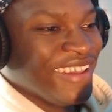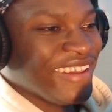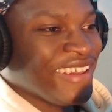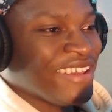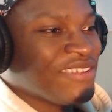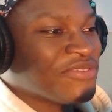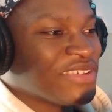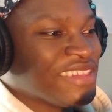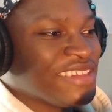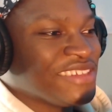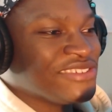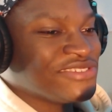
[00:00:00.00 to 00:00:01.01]
He really
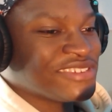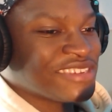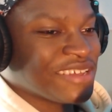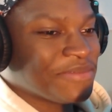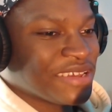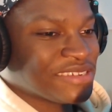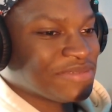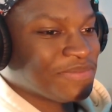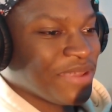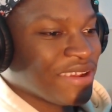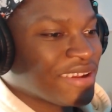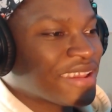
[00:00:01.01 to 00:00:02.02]
used them as
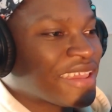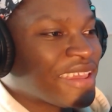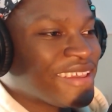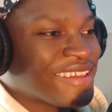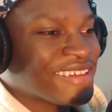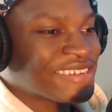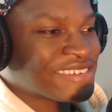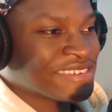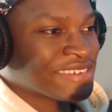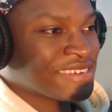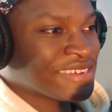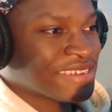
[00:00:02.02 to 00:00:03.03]

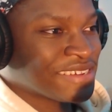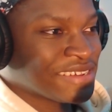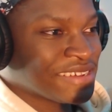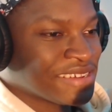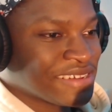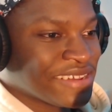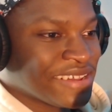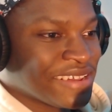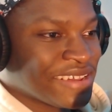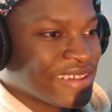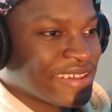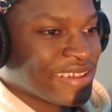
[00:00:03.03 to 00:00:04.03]
barricades.
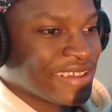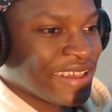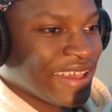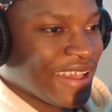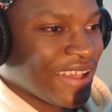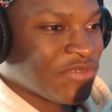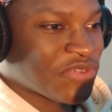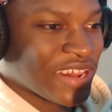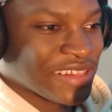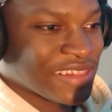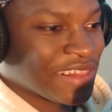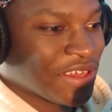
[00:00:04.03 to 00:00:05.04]
I
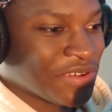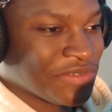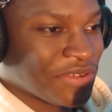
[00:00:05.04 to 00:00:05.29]
freaking love